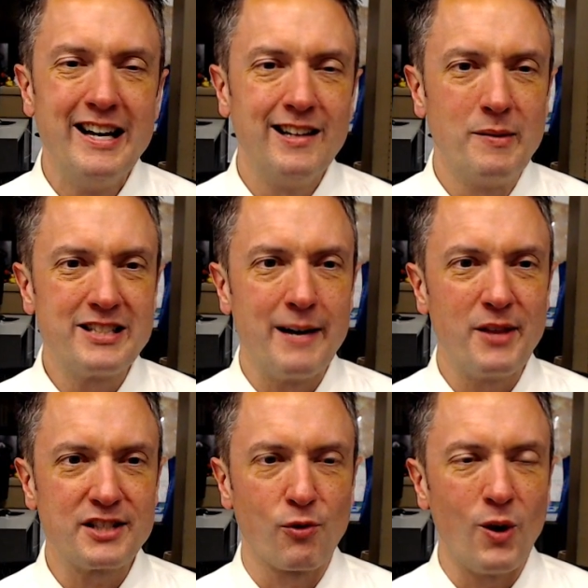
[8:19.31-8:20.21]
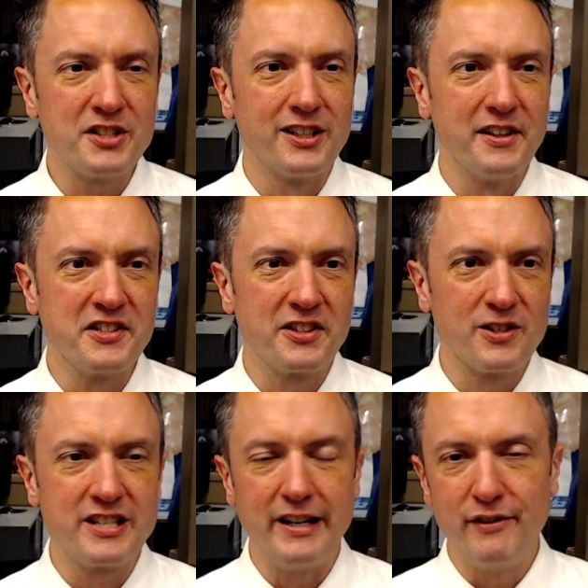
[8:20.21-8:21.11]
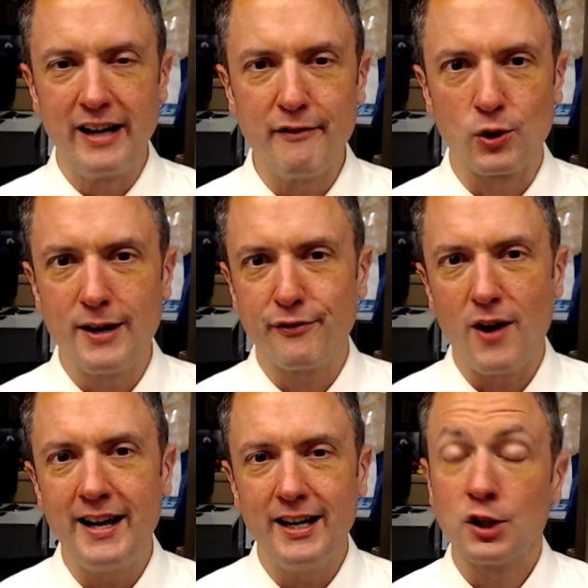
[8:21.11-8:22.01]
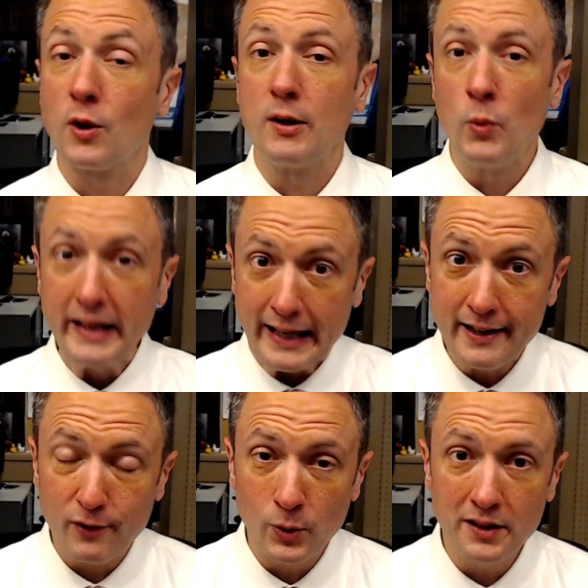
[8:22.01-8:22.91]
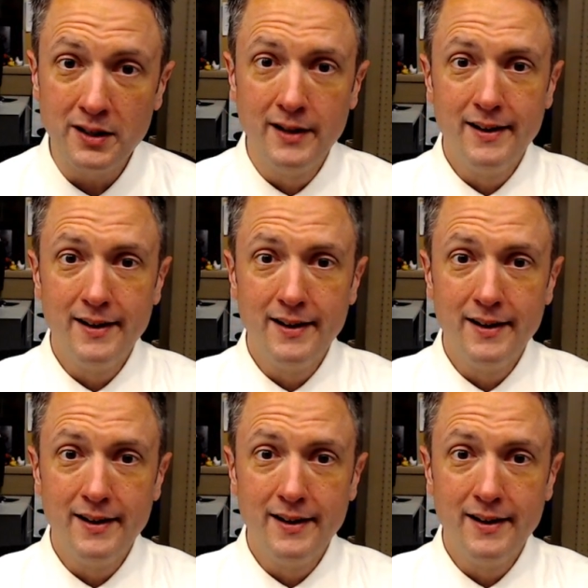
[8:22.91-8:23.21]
In the meantime, thanks for watching on this Thursday evening. Have a great Friday, a great weekend, everyone.